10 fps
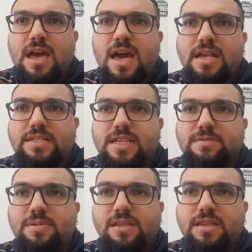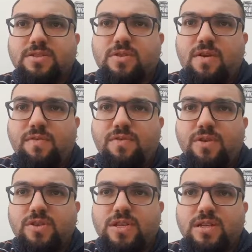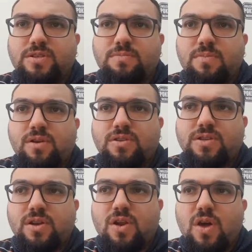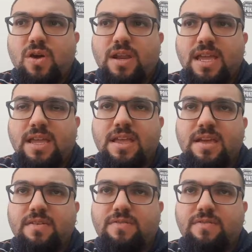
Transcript: Assessment is confused to monitor learning.